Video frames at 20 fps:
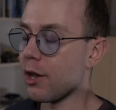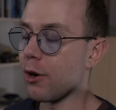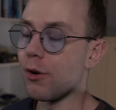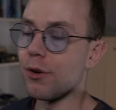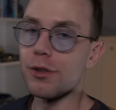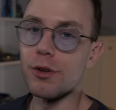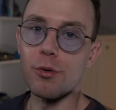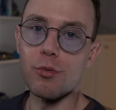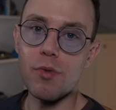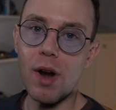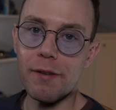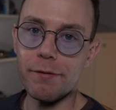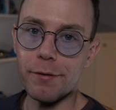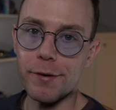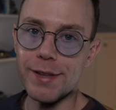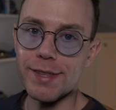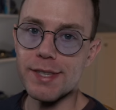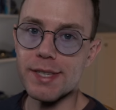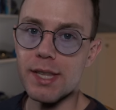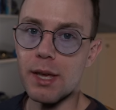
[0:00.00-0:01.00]
hold a
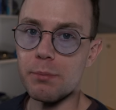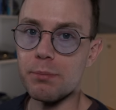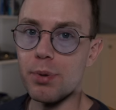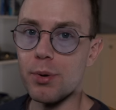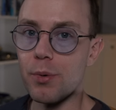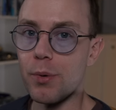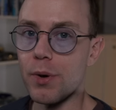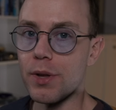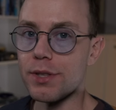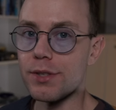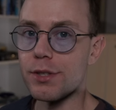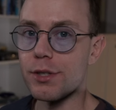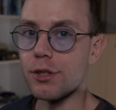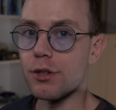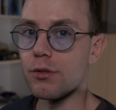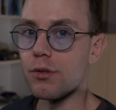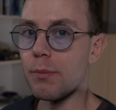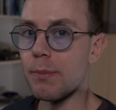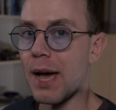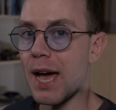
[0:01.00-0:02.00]
reference that points
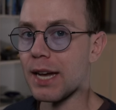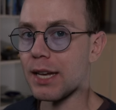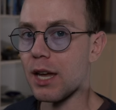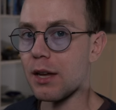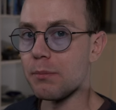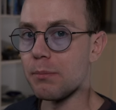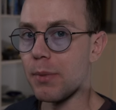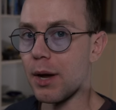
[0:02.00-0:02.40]
to the backing